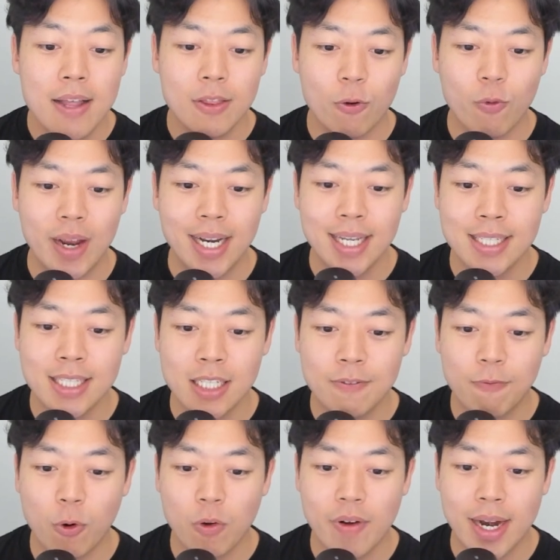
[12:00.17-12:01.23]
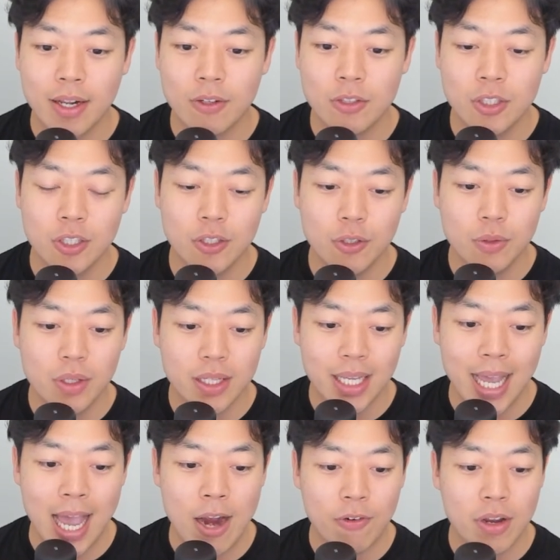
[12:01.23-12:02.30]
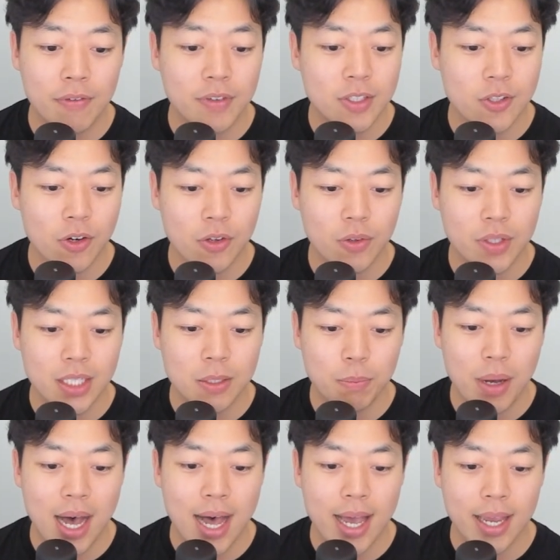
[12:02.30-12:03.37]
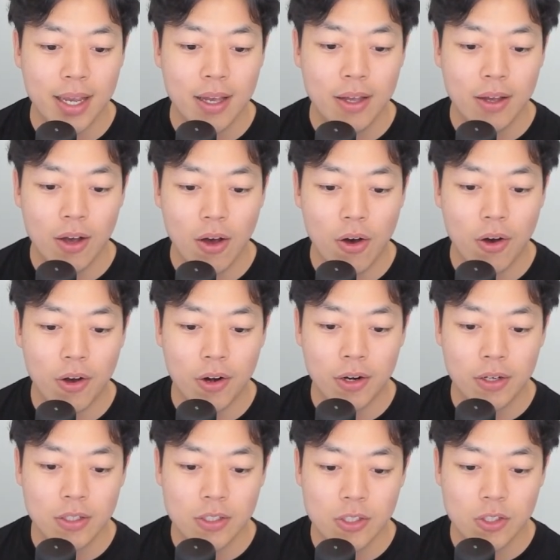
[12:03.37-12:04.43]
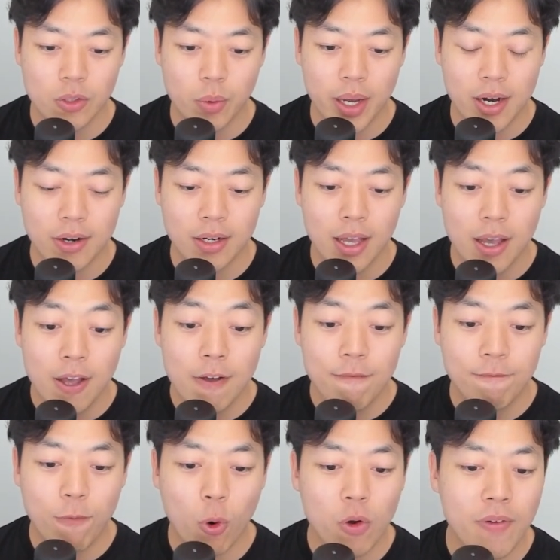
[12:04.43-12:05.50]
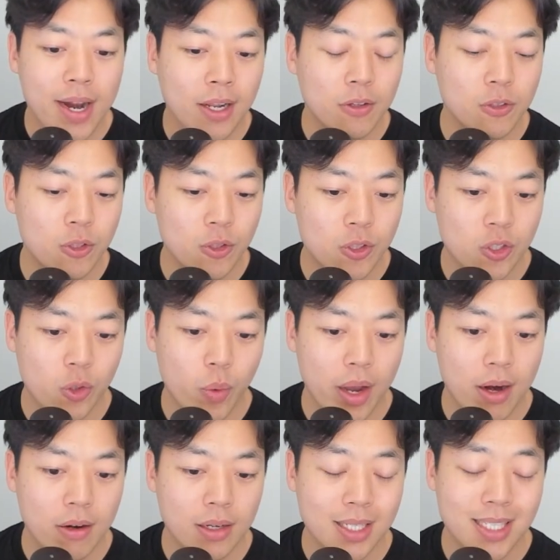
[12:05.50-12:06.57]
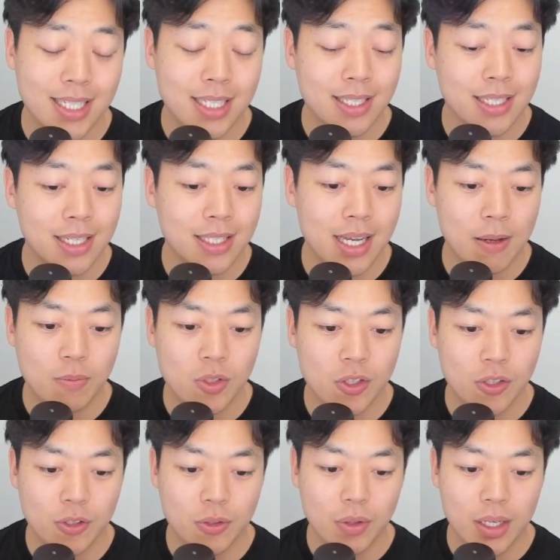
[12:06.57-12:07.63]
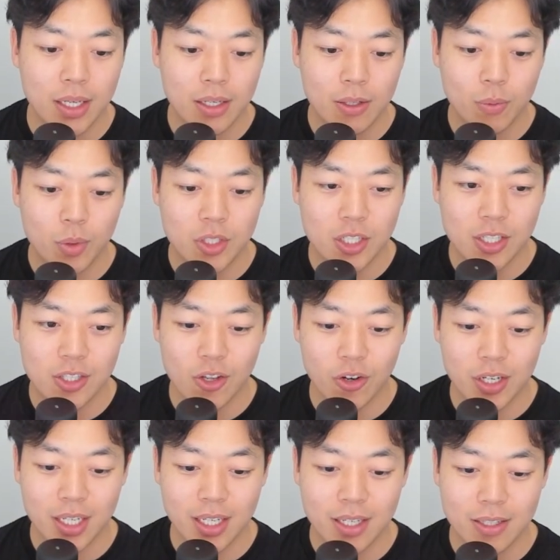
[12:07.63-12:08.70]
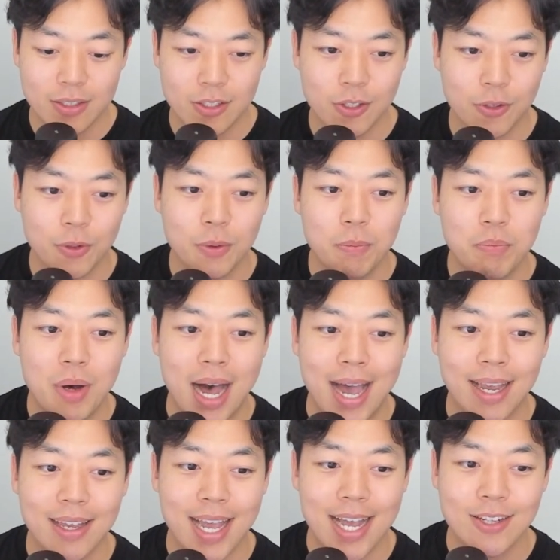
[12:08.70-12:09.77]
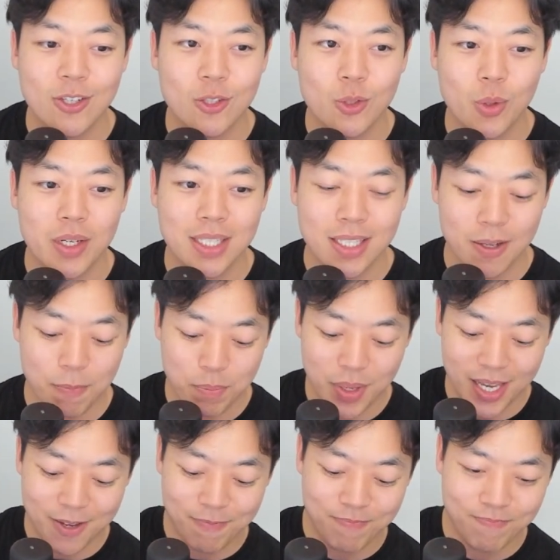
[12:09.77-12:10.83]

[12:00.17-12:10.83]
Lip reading: The radius is 4 radical 2. The area of a circle is pi r squared. 4 radical 2 squared is 16 times 2, which is 32 pi. Answer choice B.